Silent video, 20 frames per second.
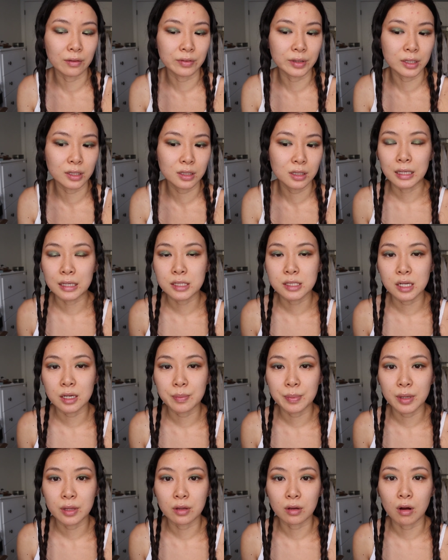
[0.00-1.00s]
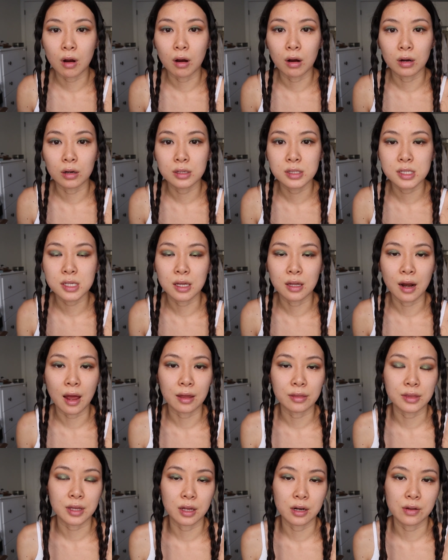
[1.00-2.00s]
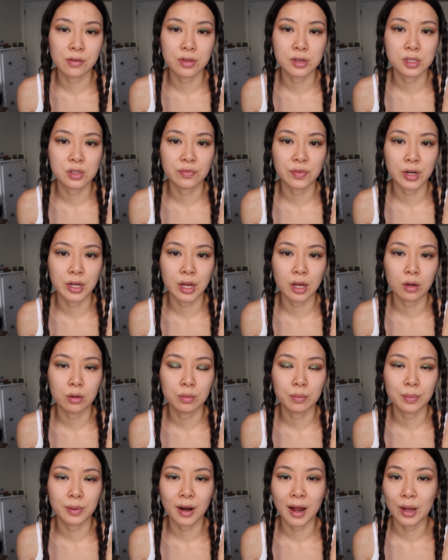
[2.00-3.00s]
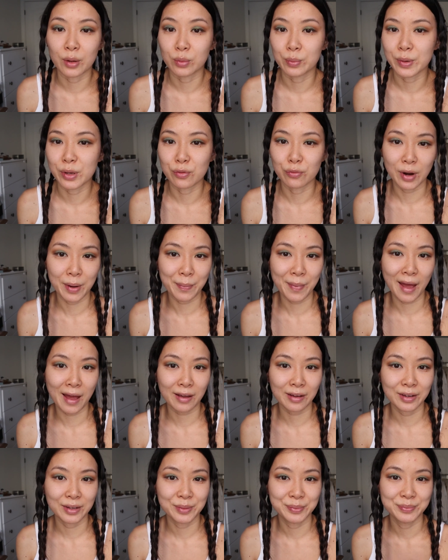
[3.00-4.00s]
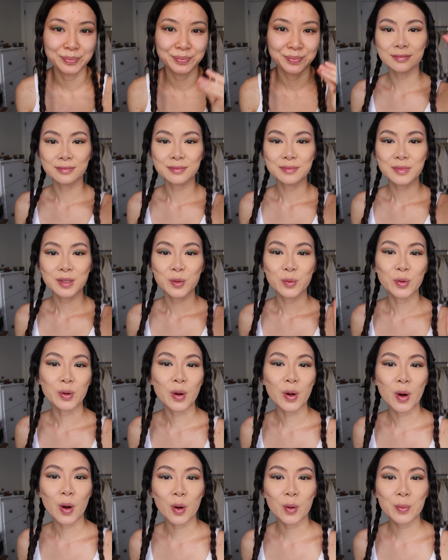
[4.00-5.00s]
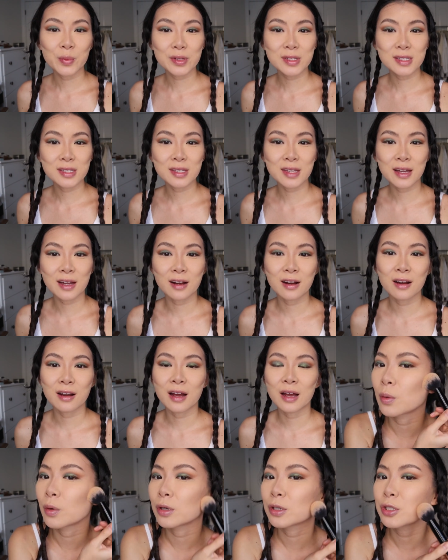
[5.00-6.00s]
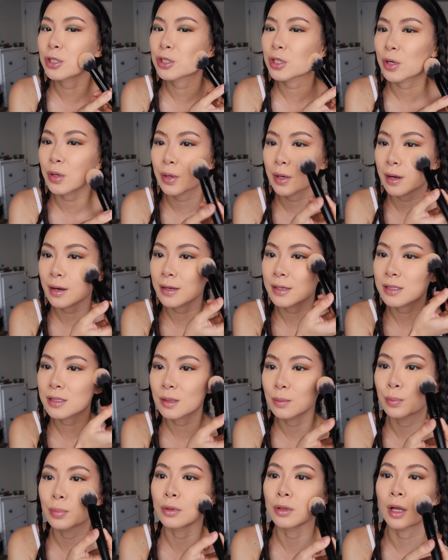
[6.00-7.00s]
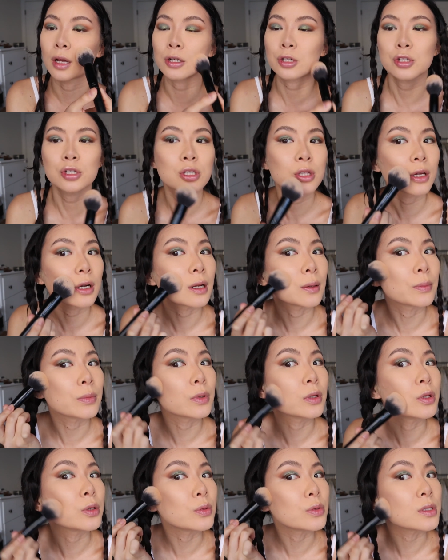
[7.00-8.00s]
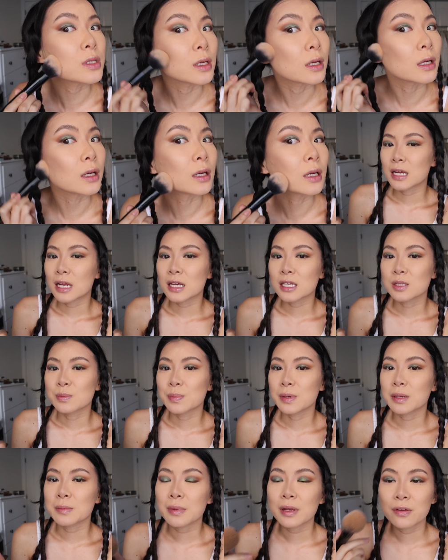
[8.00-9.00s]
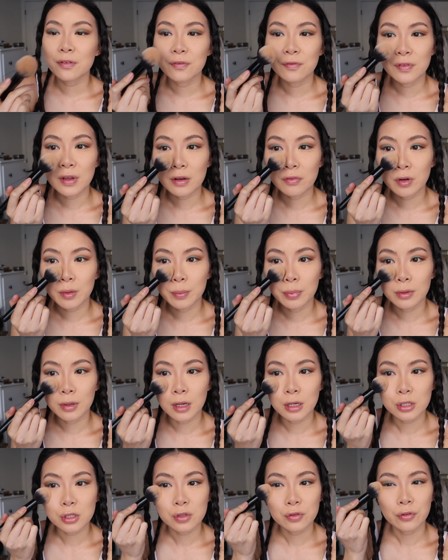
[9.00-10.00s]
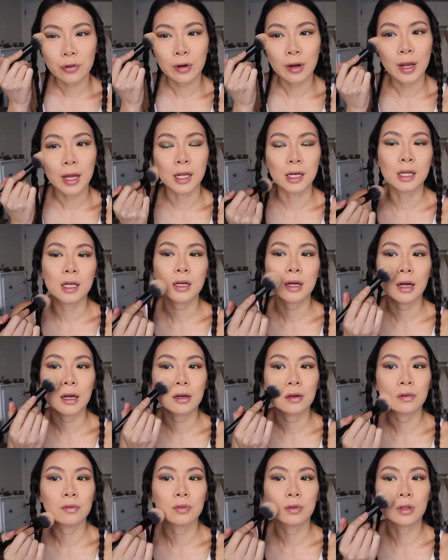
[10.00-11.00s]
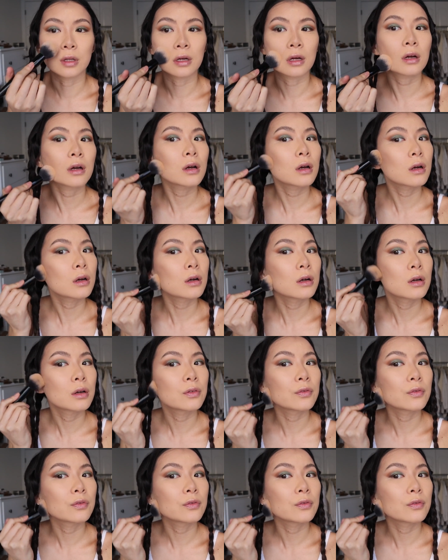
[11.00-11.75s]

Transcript: have it linked up in the cards and at the end of this video, but I will be right back. We're almost there. I want to show you guys the blush that I'm using. It has been my favorite blush for any kind of look